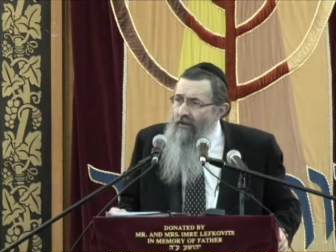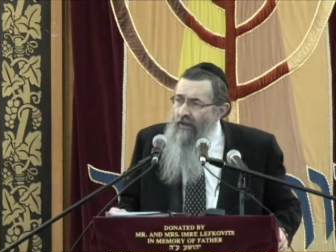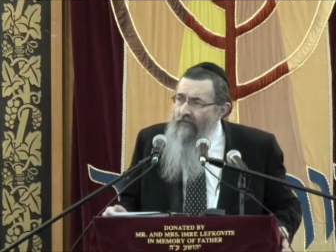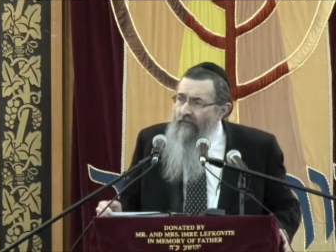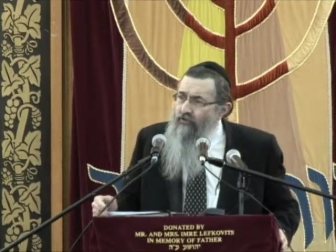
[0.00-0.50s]

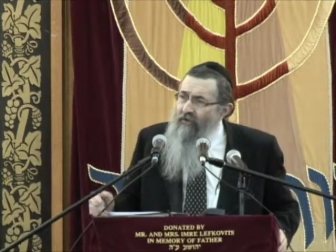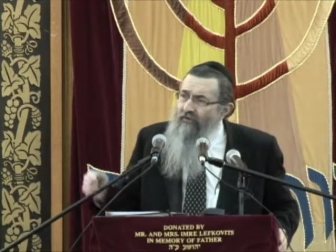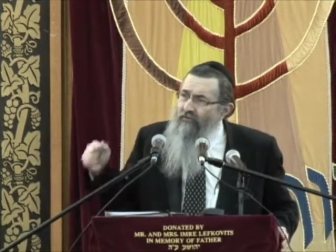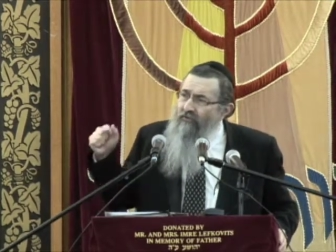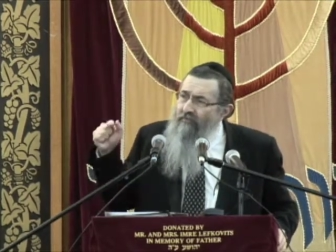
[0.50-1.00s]
is a
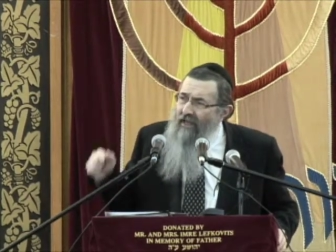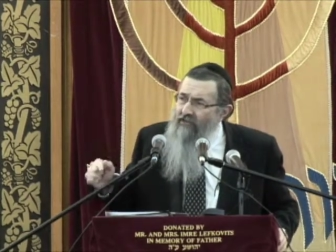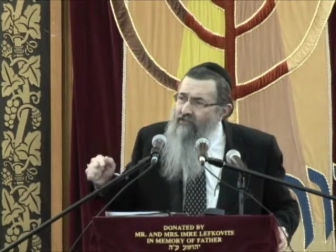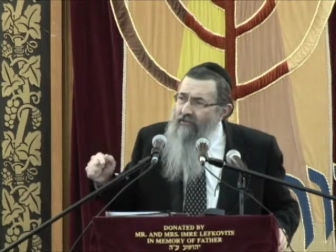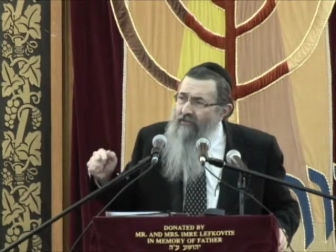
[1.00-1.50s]

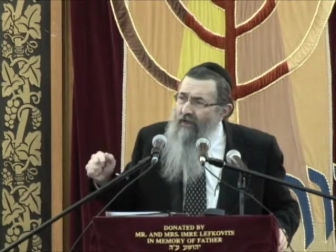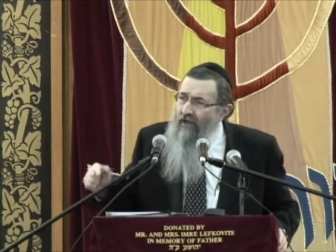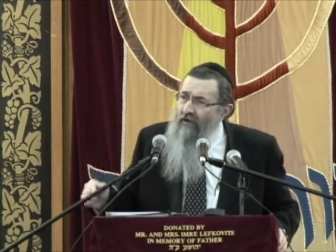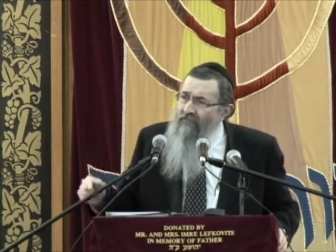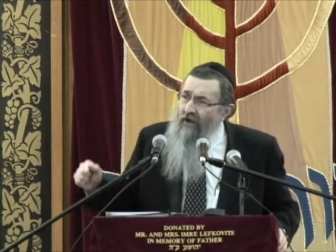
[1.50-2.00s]
transformation
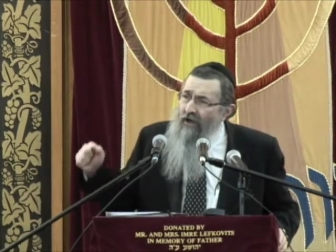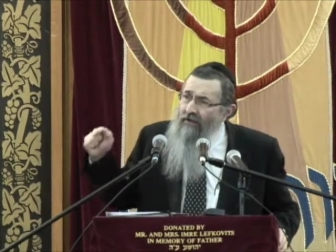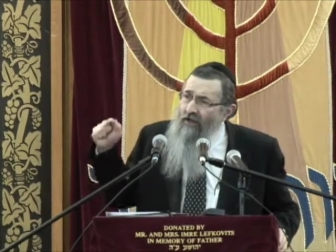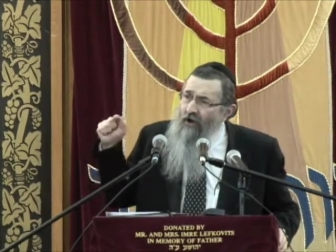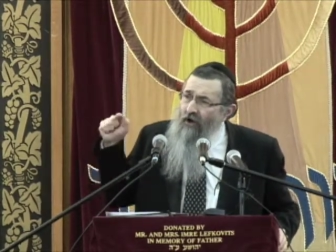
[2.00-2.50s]
of
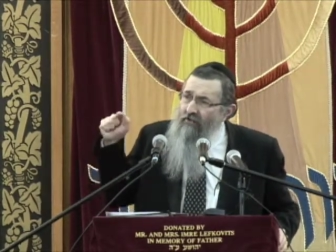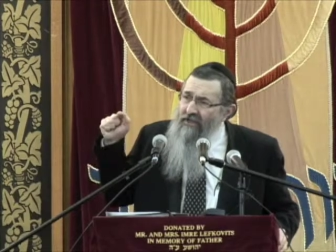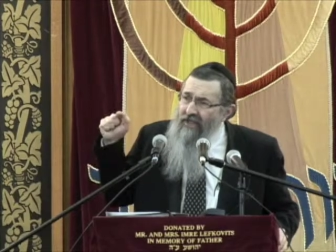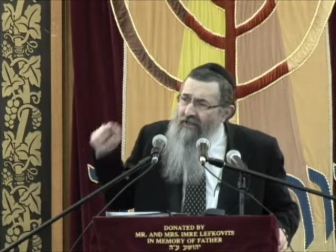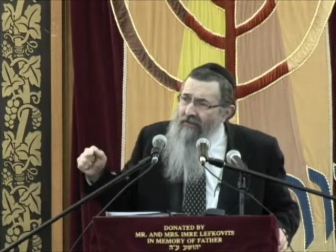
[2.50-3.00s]
an
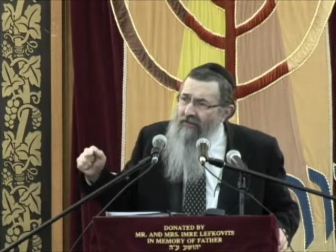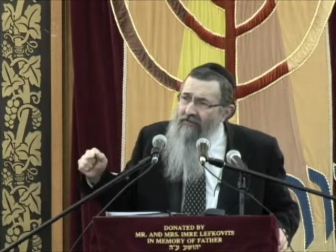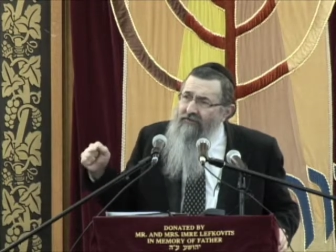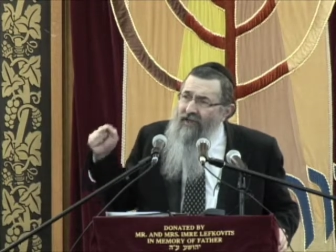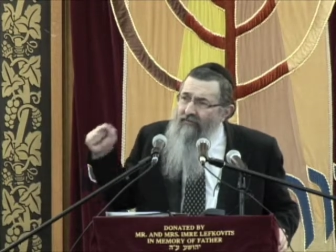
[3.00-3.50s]

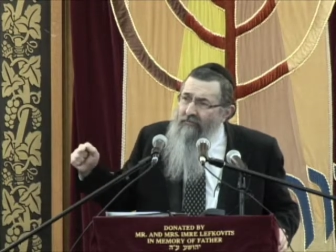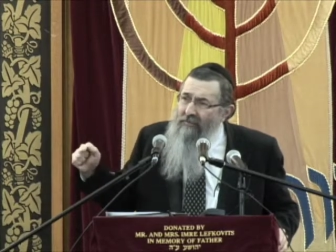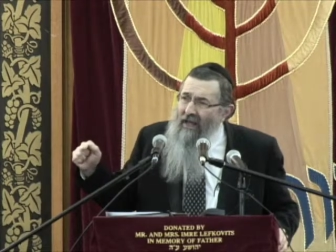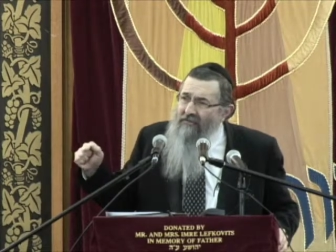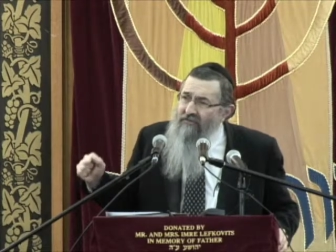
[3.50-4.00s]
Oriental
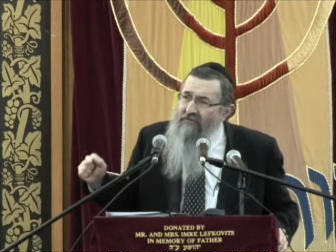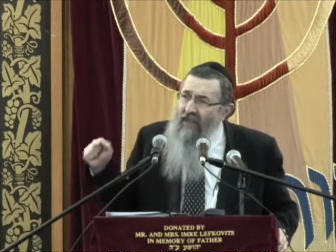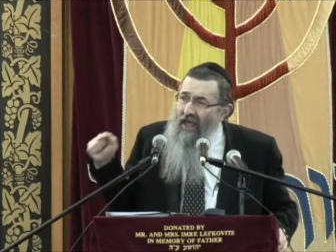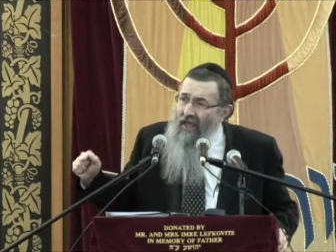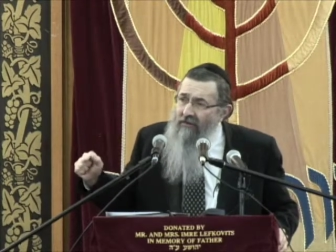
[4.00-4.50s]
despot
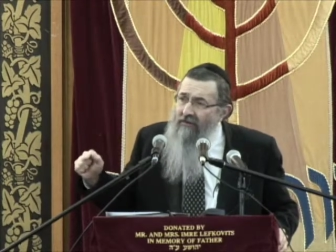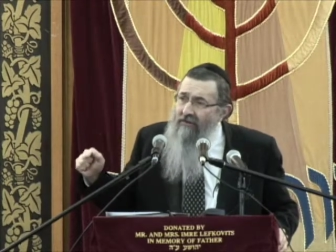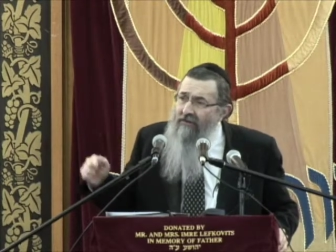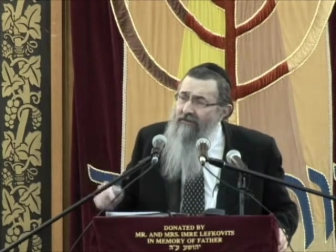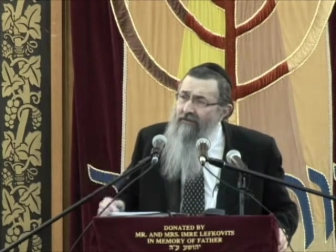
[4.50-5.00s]
tale